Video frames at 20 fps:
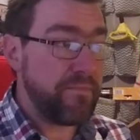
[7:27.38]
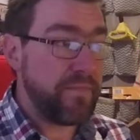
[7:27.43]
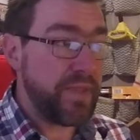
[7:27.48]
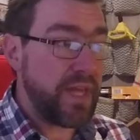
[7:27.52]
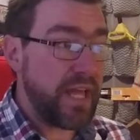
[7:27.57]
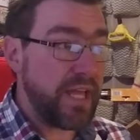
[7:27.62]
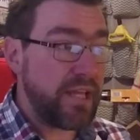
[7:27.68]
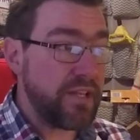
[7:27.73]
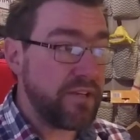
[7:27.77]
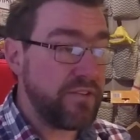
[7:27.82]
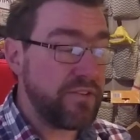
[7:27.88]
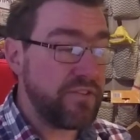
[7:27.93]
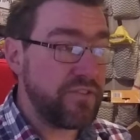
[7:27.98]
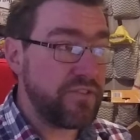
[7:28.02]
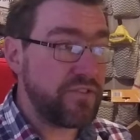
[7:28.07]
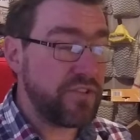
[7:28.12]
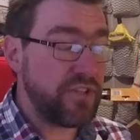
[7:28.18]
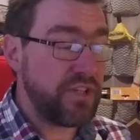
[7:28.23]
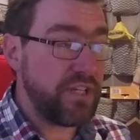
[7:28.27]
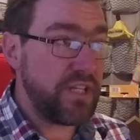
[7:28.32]

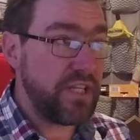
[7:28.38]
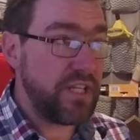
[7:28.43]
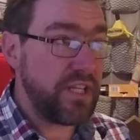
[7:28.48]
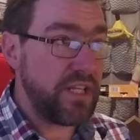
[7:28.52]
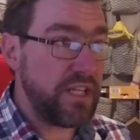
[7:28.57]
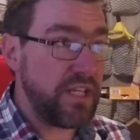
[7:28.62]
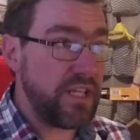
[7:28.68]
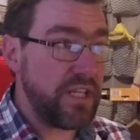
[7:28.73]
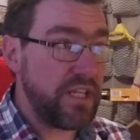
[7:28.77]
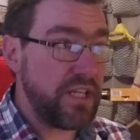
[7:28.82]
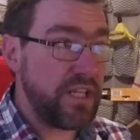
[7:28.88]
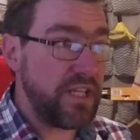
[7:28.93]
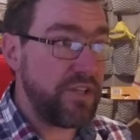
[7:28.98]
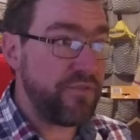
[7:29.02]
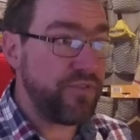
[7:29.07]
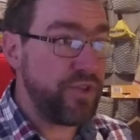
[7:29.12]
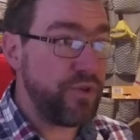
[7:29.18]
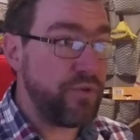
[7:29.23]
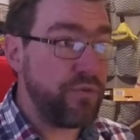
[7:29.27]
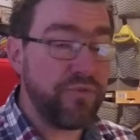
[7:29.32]
And
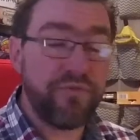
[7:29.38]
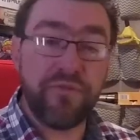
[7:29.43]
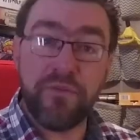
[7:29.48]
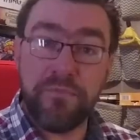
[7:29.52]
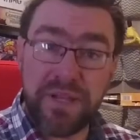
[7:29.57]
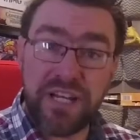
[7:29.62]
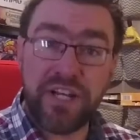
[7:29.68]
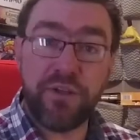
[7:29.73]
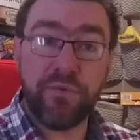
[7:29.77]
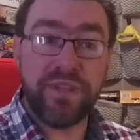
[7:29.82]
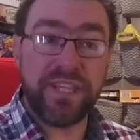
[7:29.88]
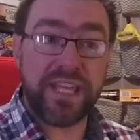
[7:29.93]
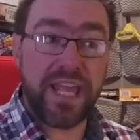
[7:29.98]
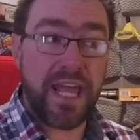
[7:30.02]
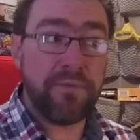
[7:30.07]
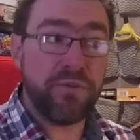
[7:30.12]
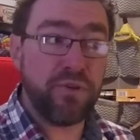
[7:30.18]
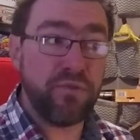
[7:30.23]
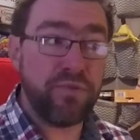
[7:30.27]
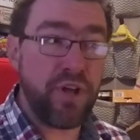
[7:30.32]
if you're familiar with the
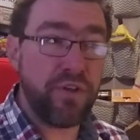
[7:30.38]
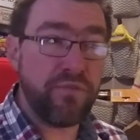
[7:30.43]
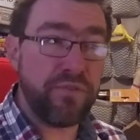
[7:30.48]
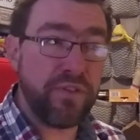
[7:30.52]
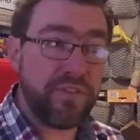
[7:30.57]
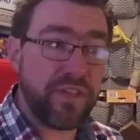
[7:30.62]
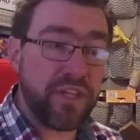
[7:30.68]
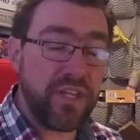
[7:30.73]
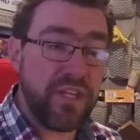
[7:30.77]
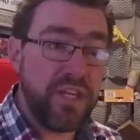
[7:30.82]
game, you'll know that